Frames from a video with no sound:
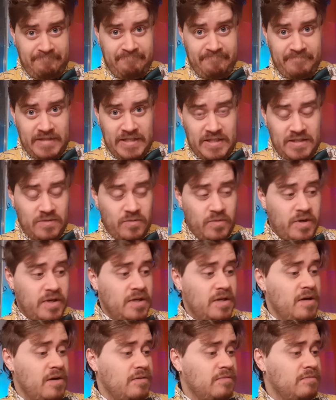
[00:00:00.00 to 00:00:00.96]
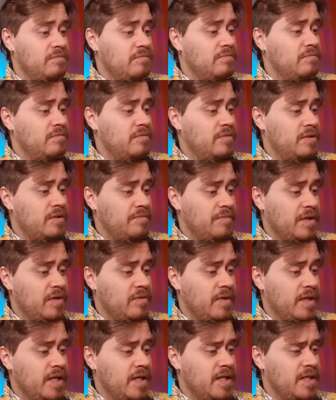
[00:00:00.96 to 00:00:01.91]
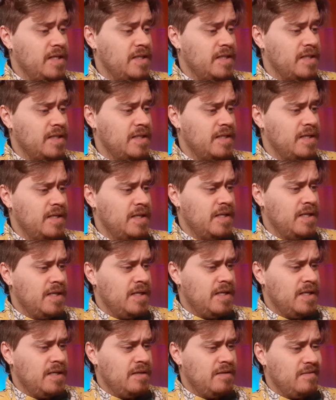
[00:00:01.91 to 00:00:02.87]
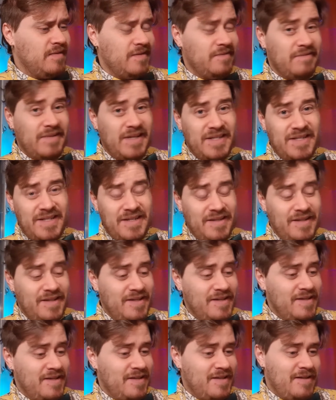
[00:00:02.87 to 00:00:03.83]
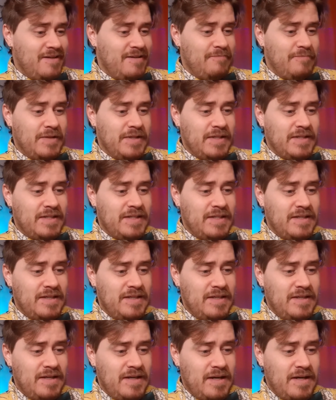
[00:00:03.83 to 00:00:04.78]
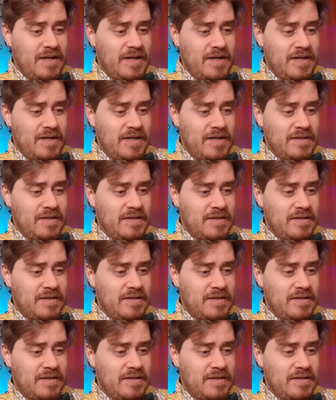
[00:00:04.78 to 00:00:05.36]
this is where you go. Should be quick and easy, well, ideally. But let's see. Novel